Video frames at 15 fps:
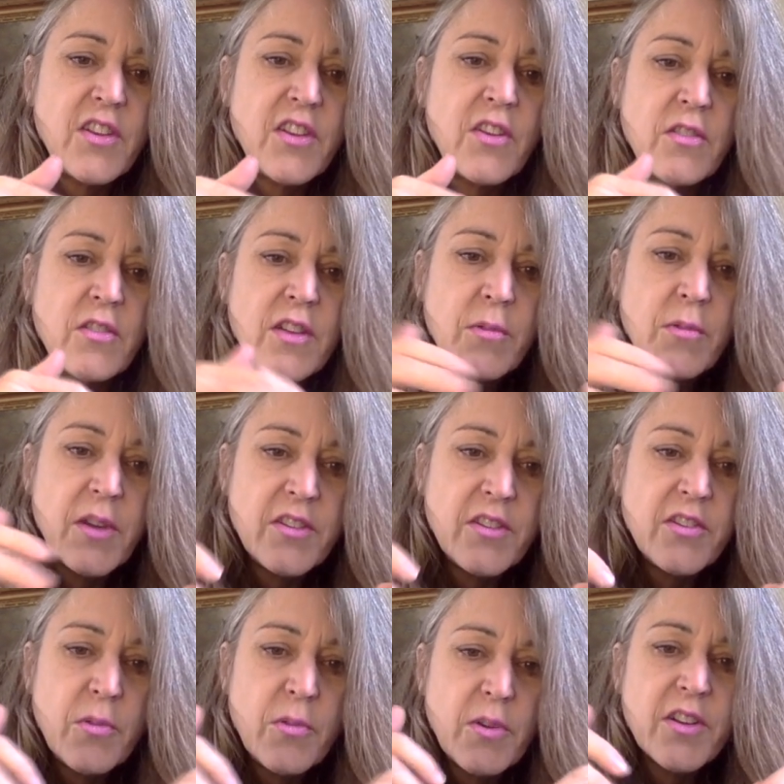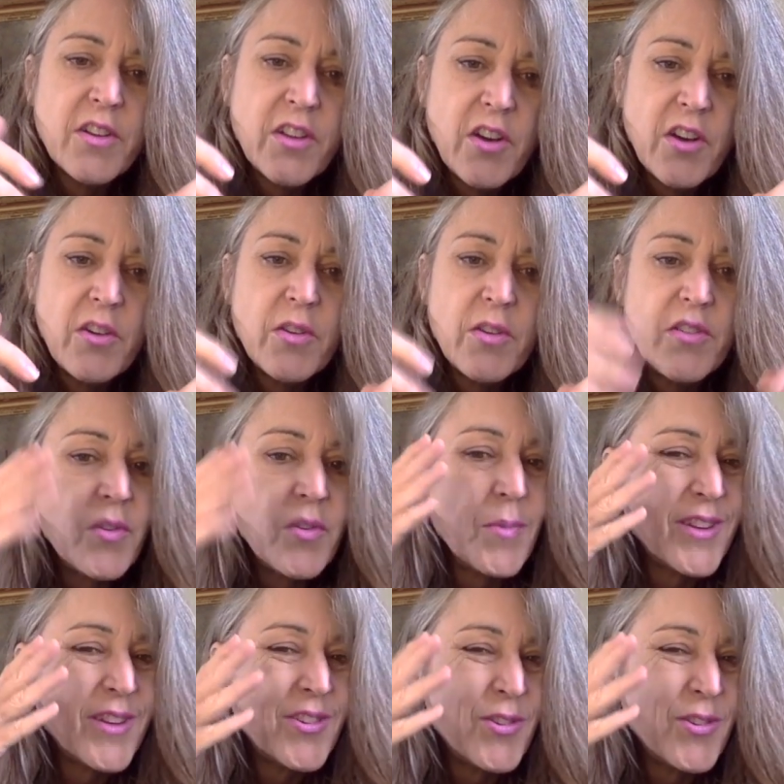The only way to know where to go is to
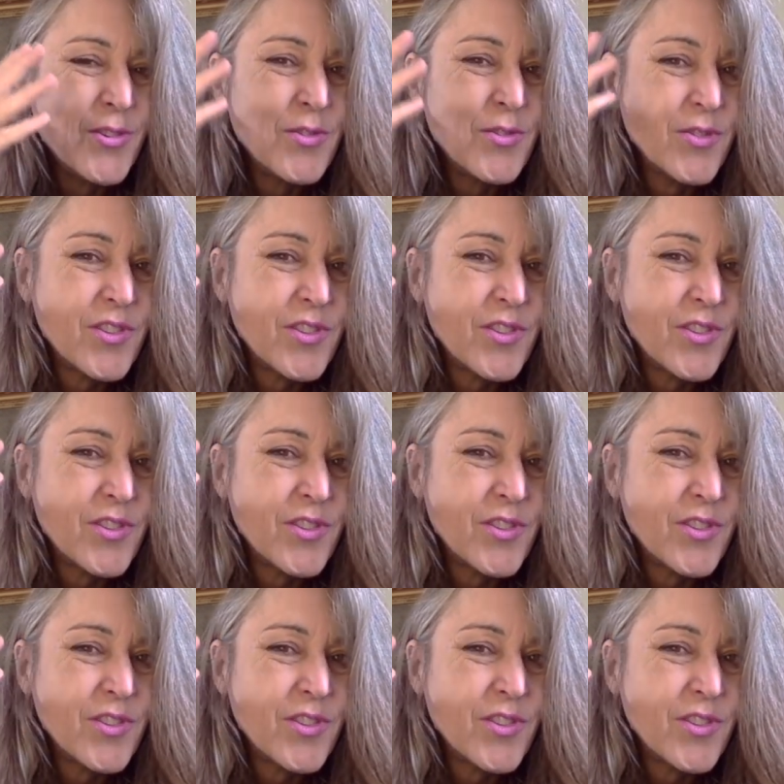be attuned